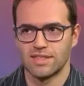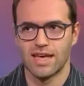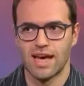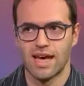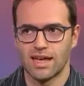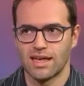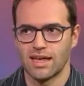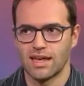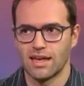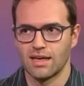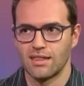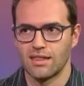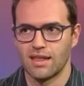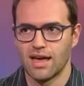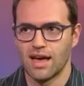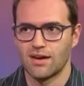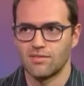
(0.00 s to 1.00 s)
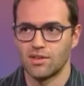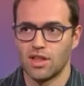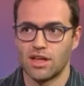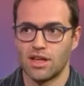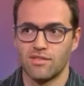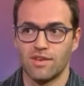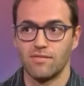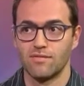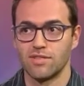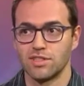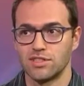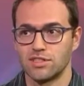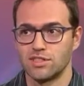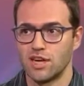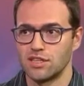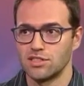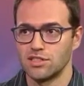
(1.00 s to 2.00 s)
hacking, they have a lot of
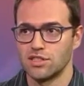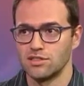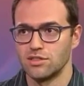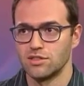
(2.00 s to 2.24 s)
infrastructure.